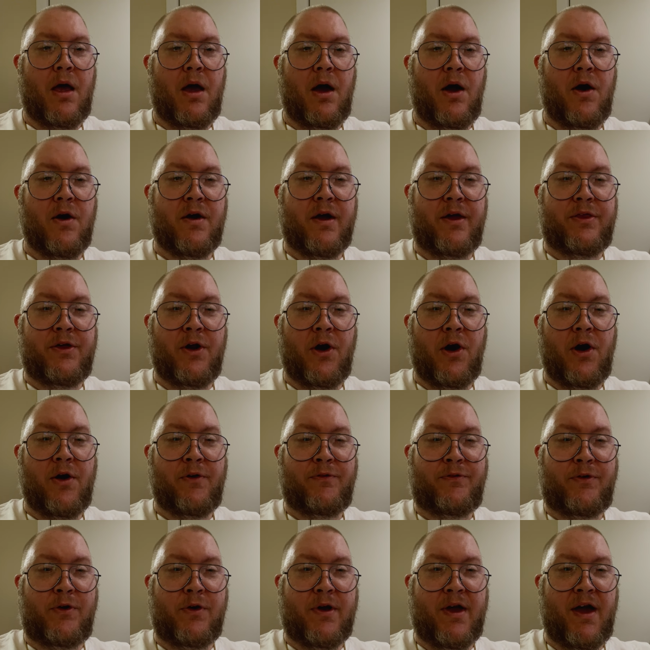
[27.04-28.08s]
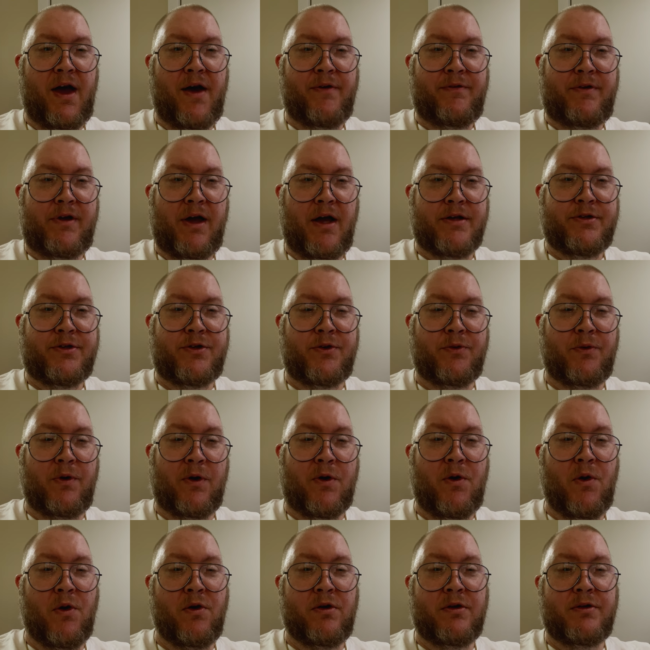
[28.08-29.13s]
Okay, there are a few caveats to
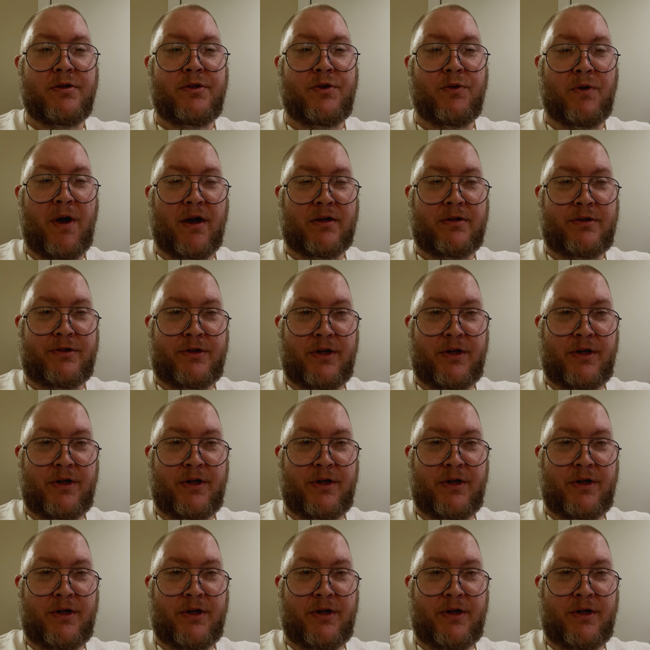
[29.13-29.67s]
recording directly